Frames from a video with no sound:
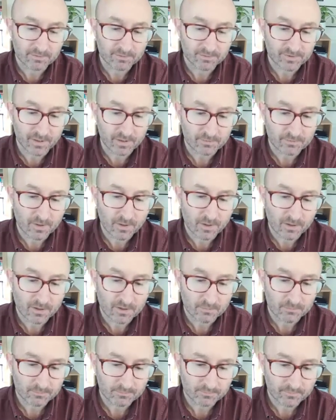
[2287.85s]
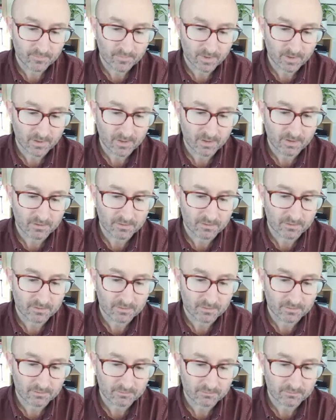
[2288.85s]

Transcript: of self-harm and